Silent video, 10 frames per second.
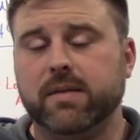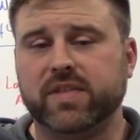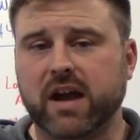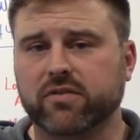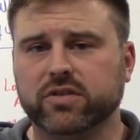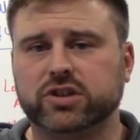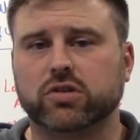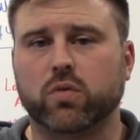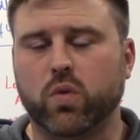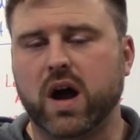Not really
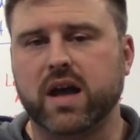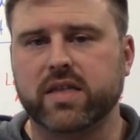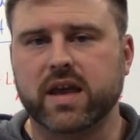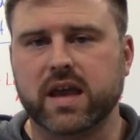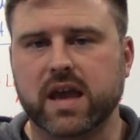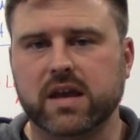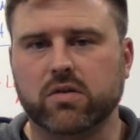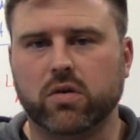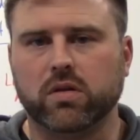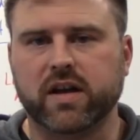sure why they
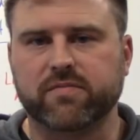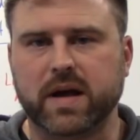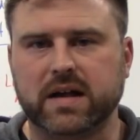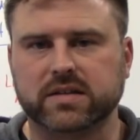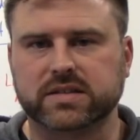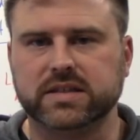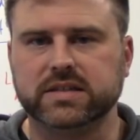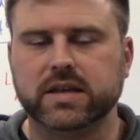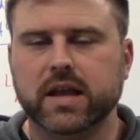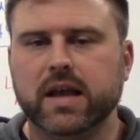hate whole life
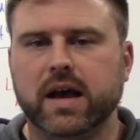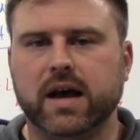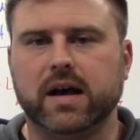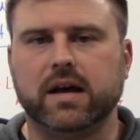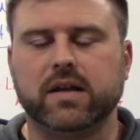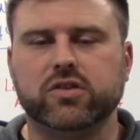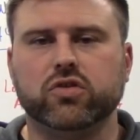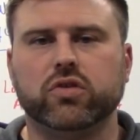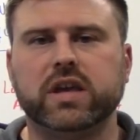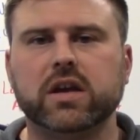policies.
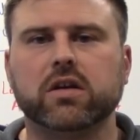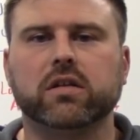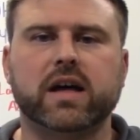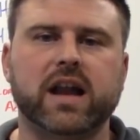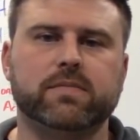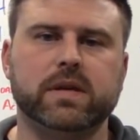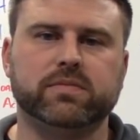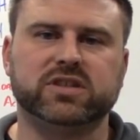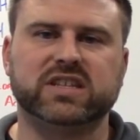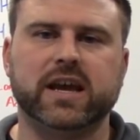You'll hear a lot of
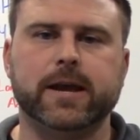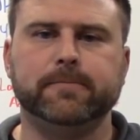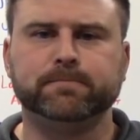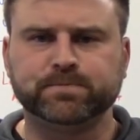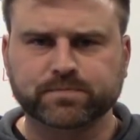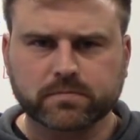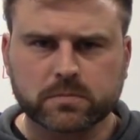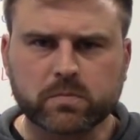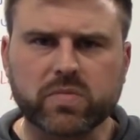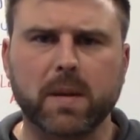people say,
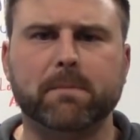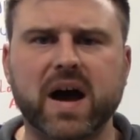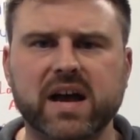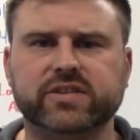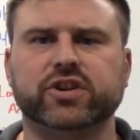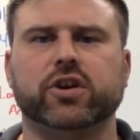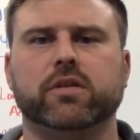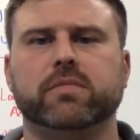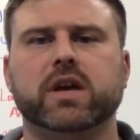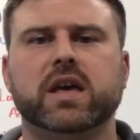buy
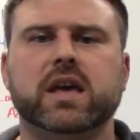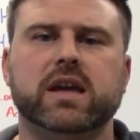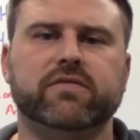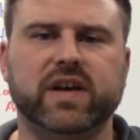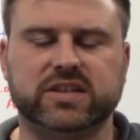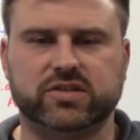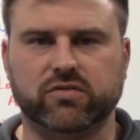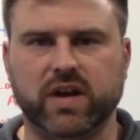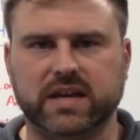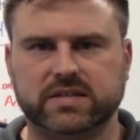term, invest
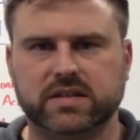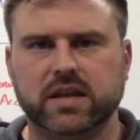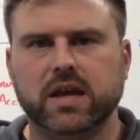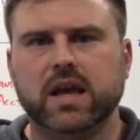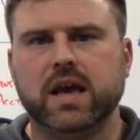the rest.